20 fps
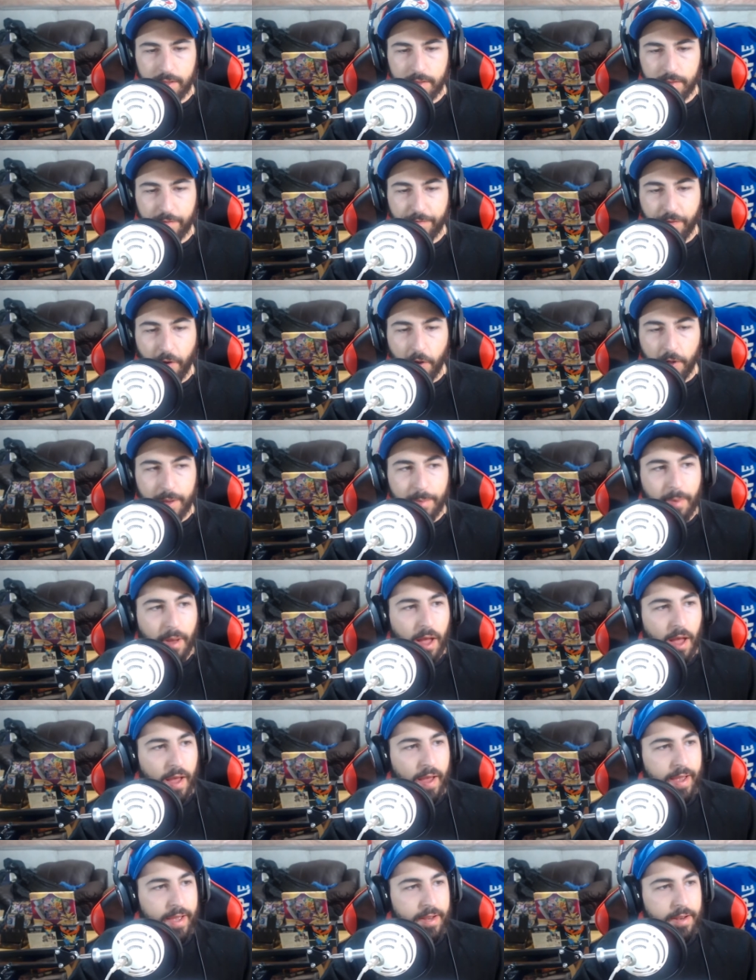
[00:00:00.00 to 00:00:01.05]
falling
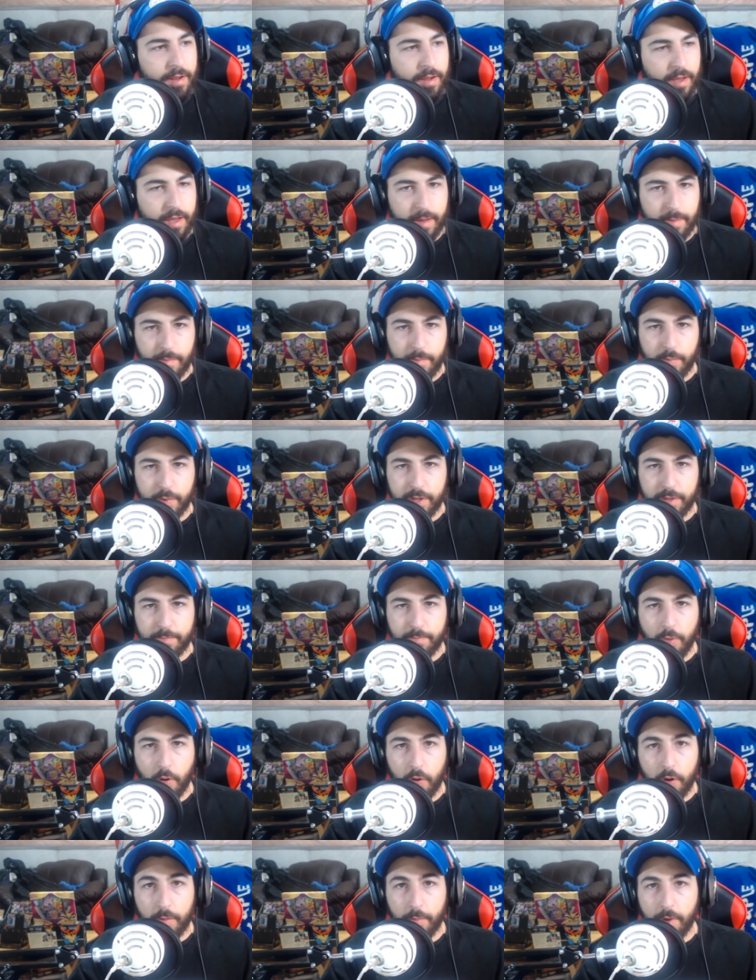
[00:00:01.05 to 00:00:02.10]
behind with
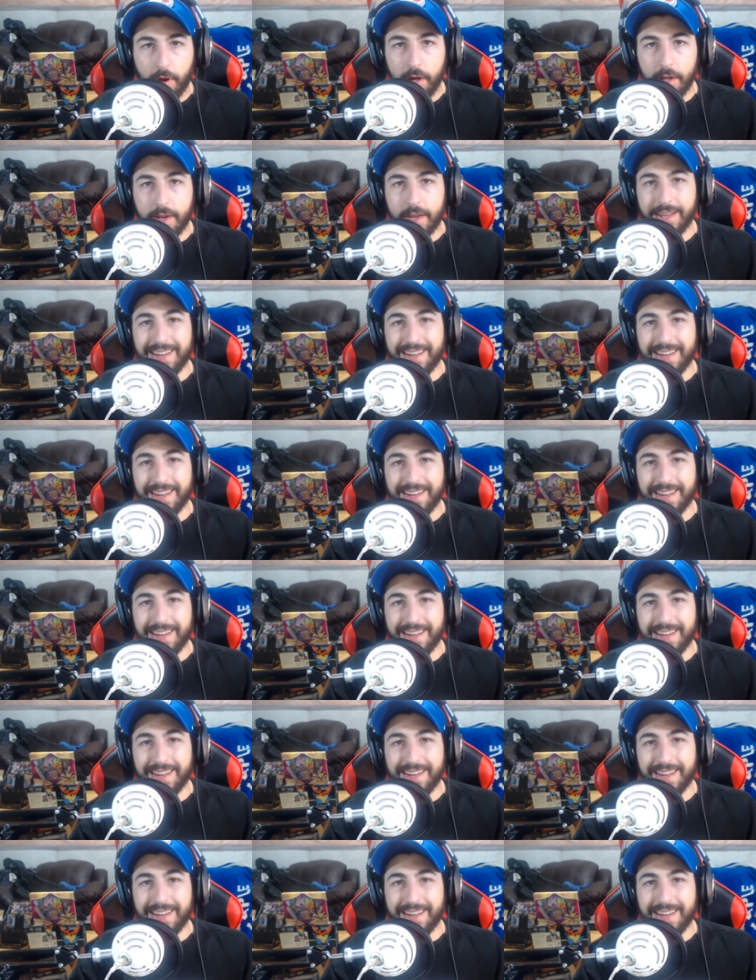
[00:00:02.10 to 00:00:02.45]
Pokemon